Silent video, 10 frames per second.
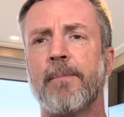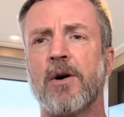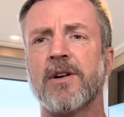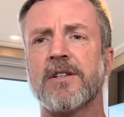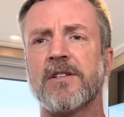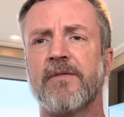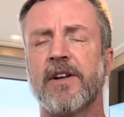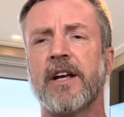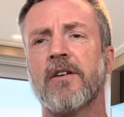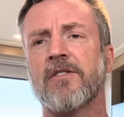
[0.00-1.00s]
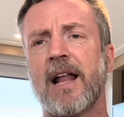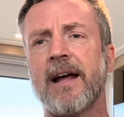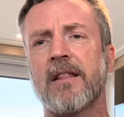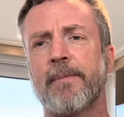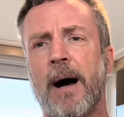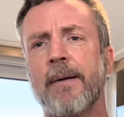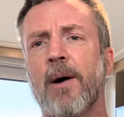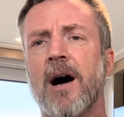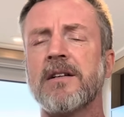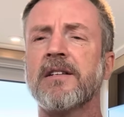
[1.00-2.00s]
bonus videos like the buy
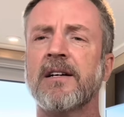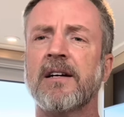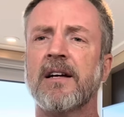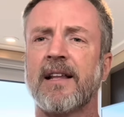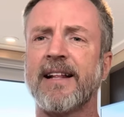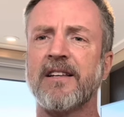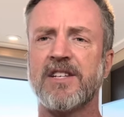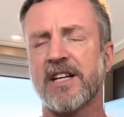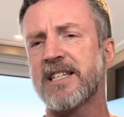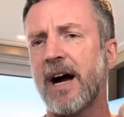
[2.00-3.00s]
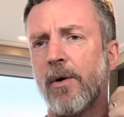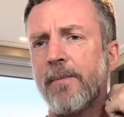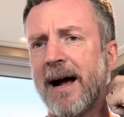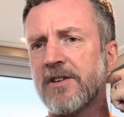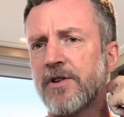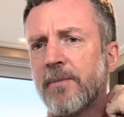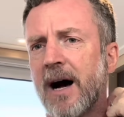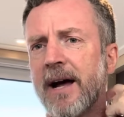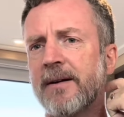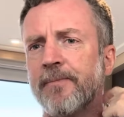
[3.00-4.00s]
box, like the six hour
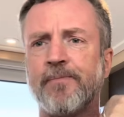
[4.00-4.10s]
mastermind,